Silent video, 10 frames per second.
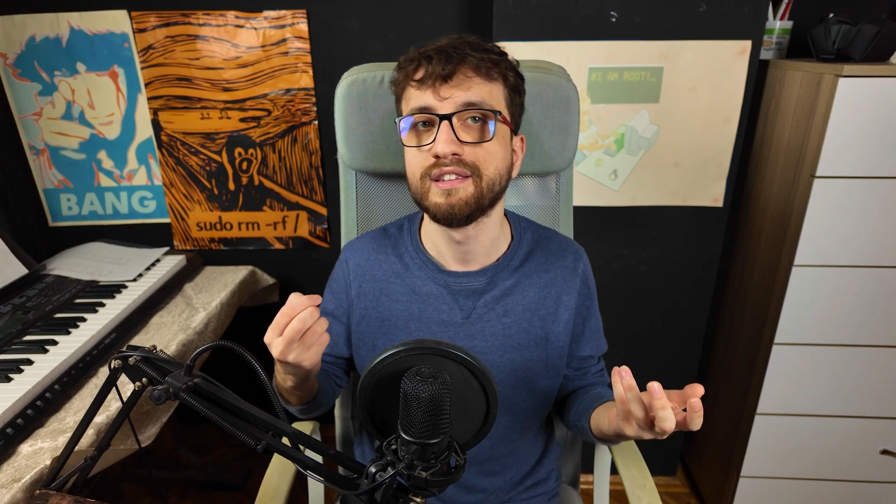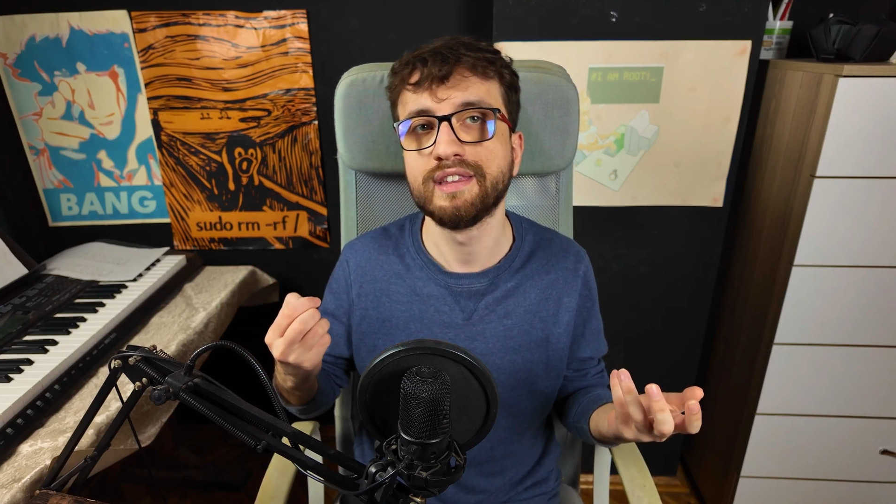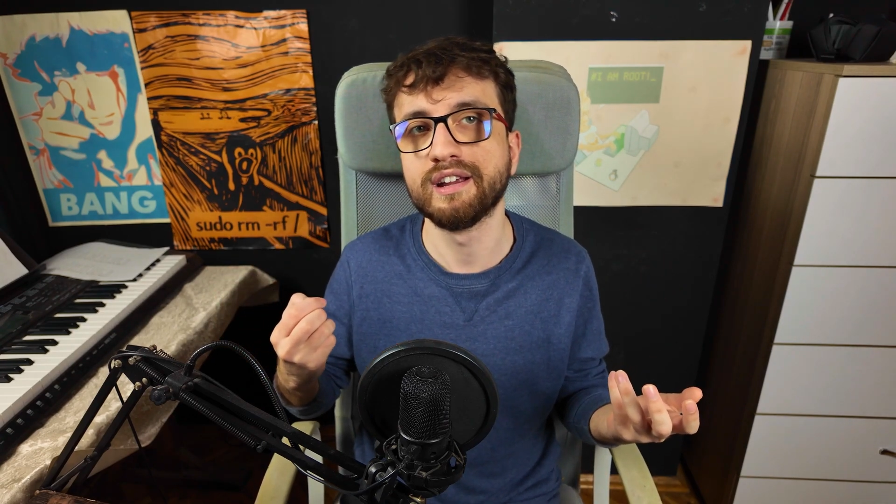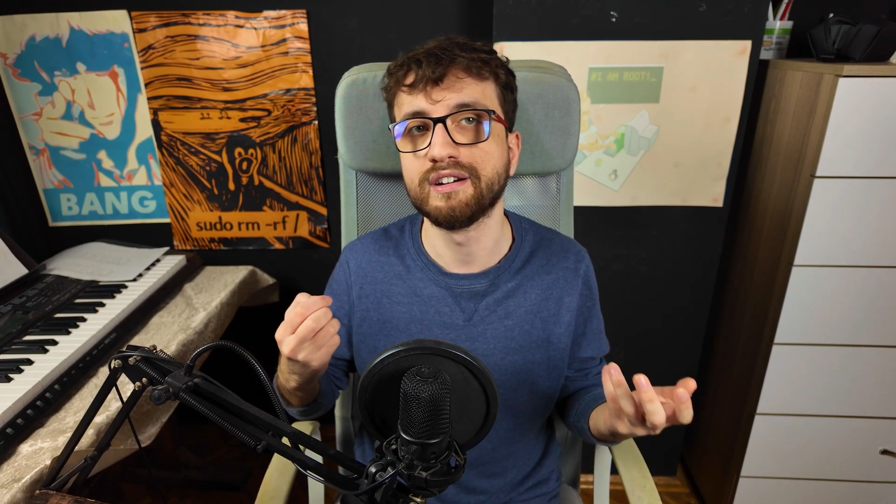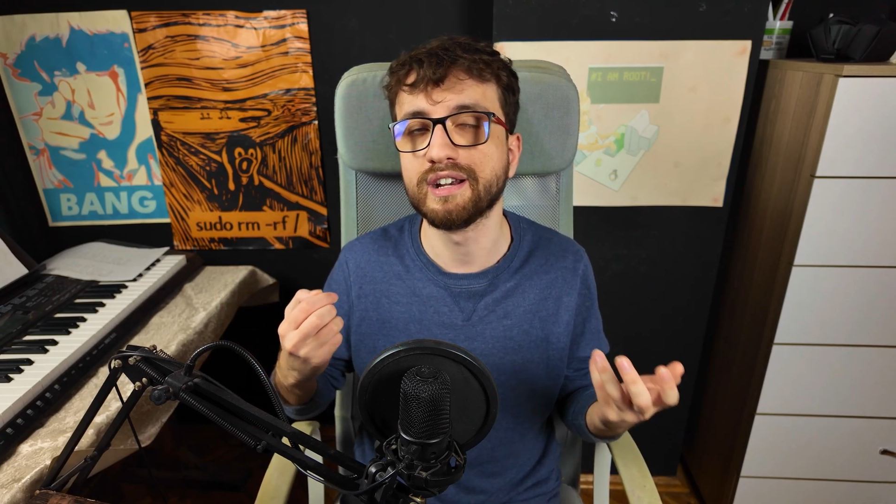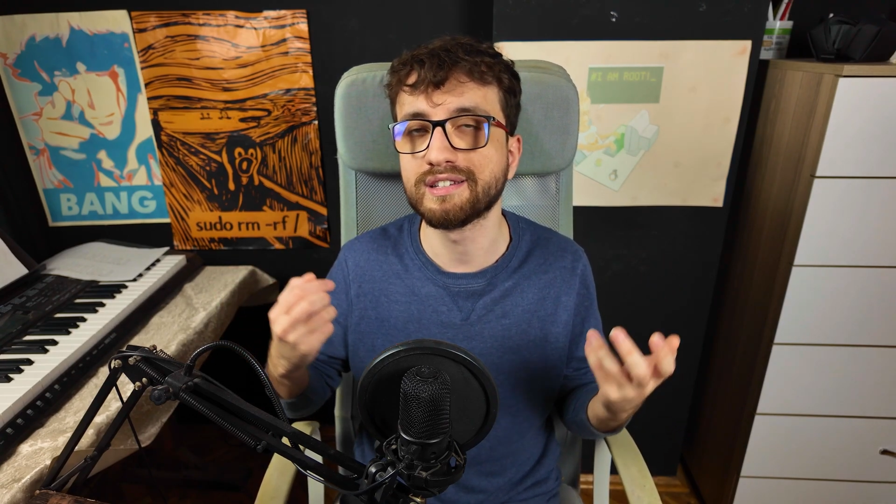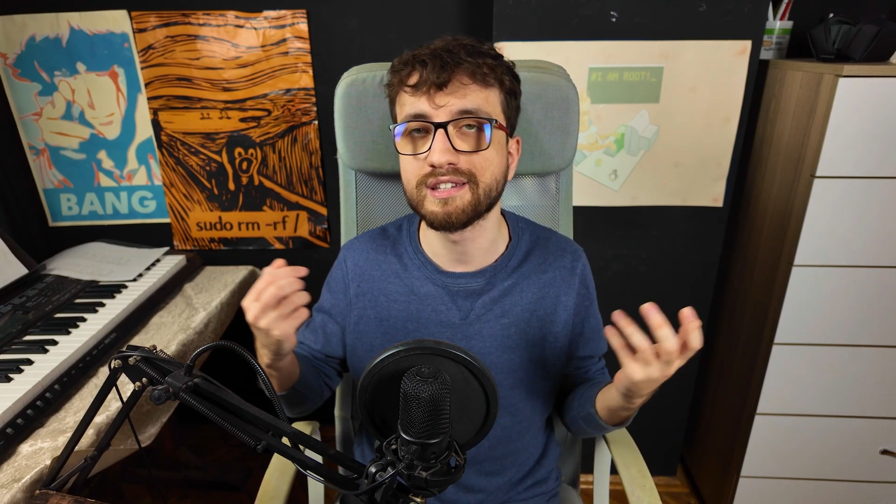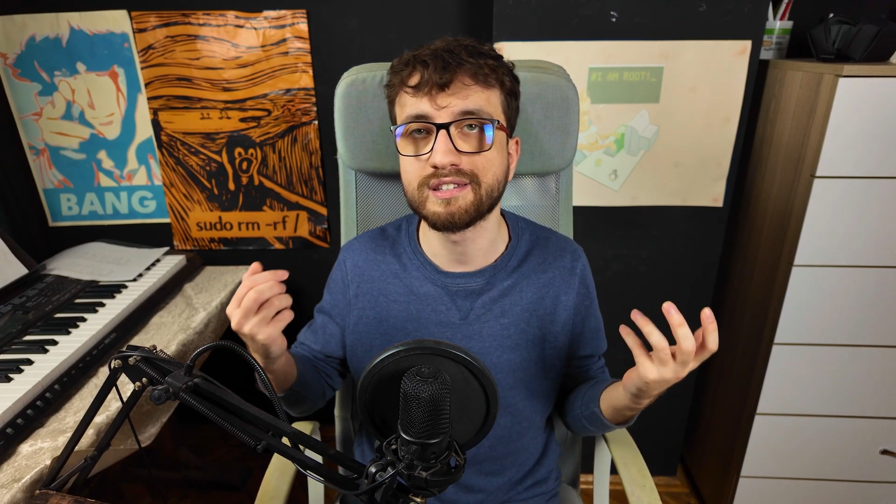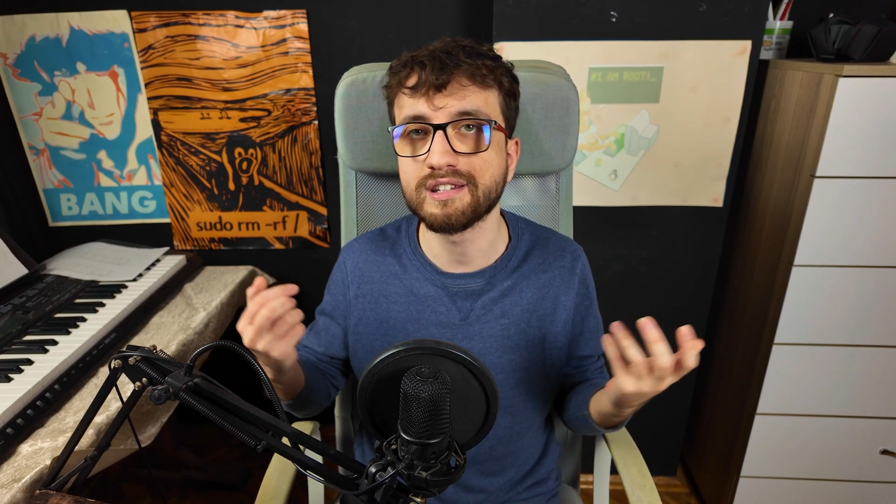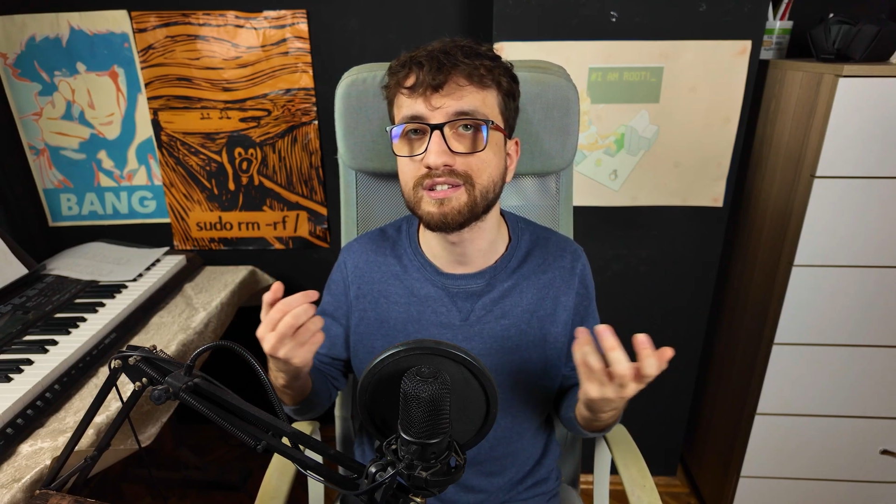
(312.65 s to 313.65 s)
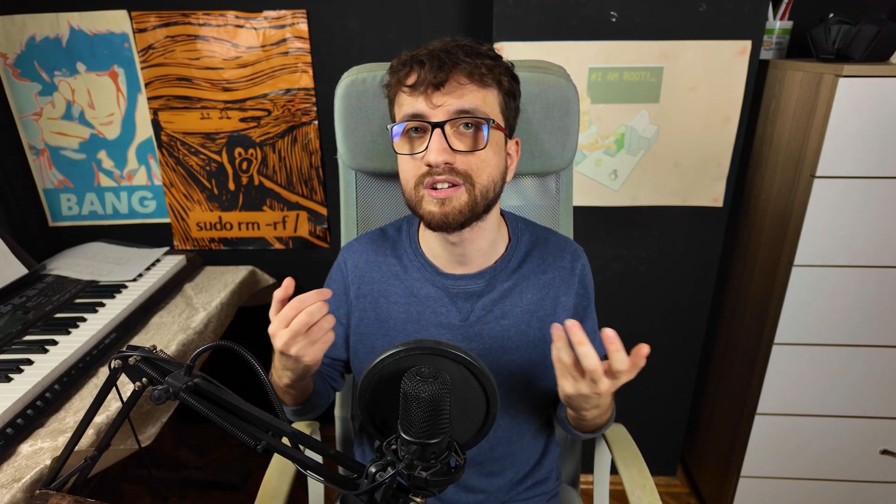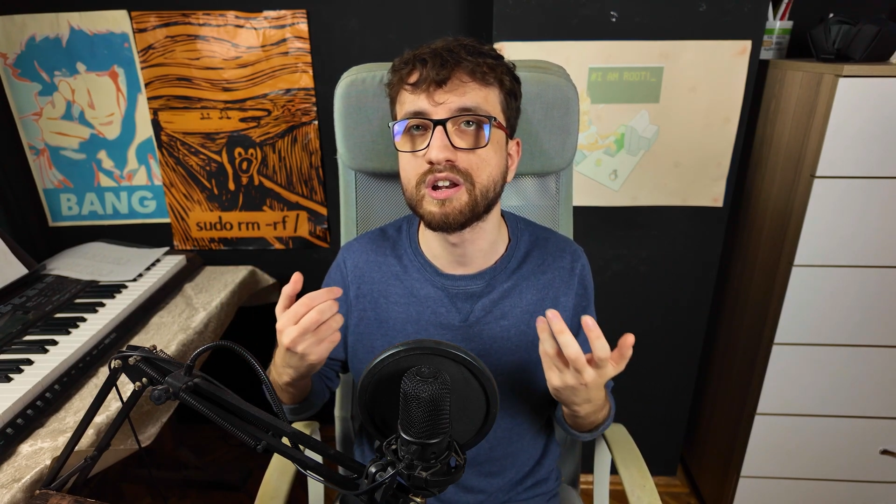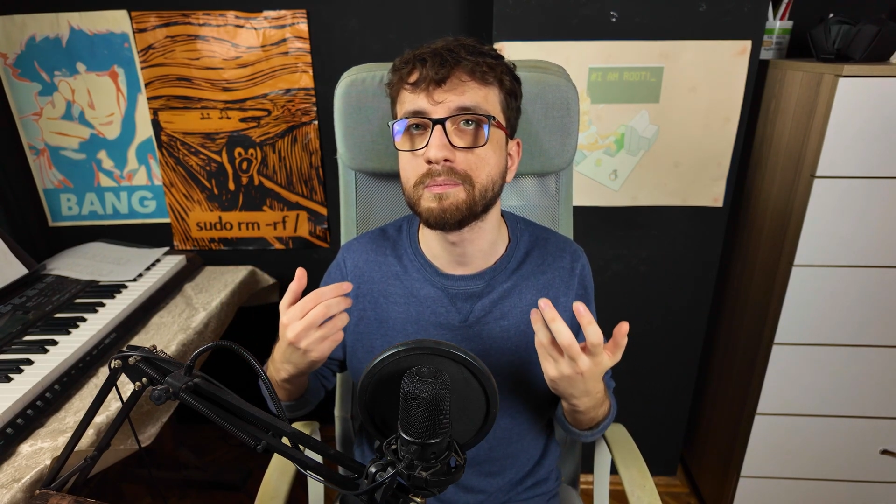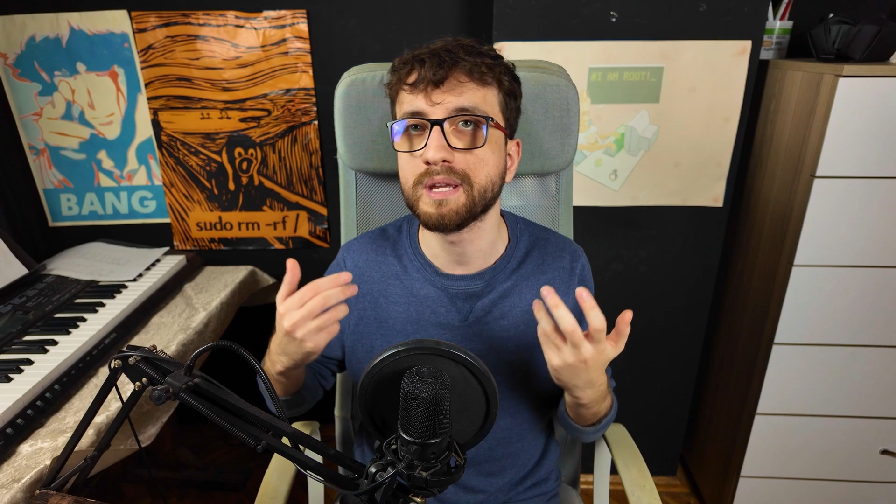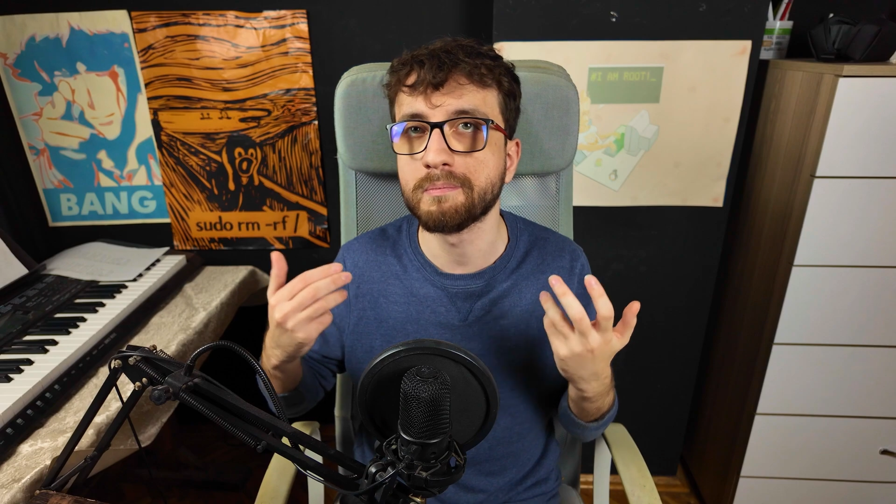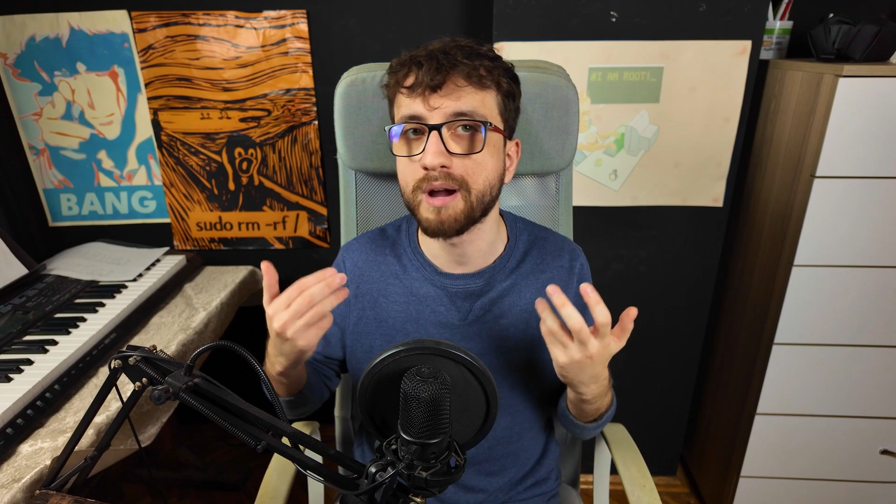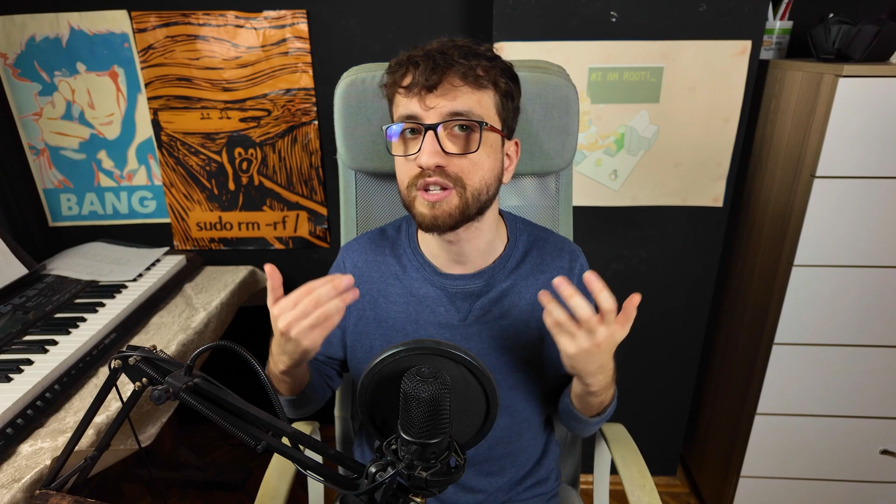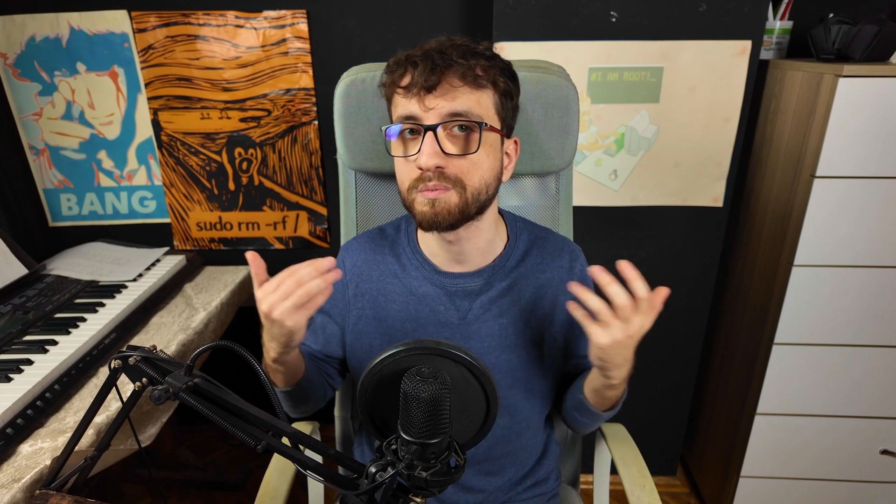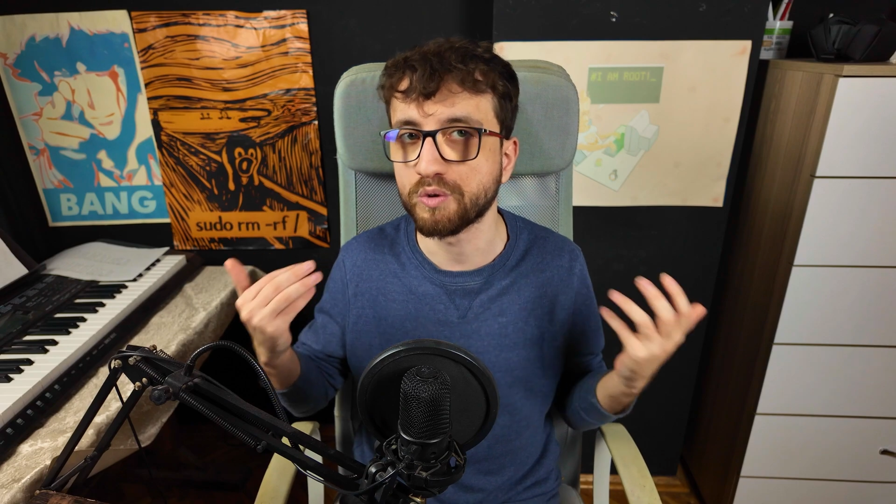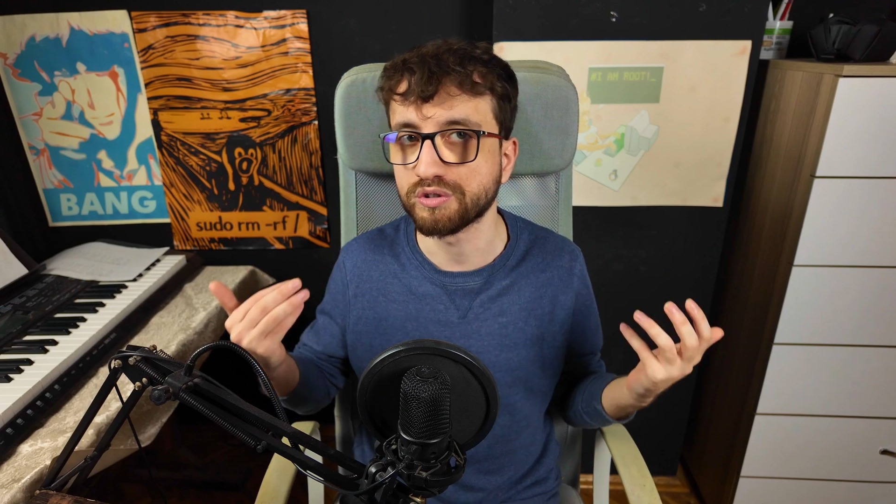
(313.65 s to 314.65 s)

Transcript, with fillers: their SSD is gonna be much more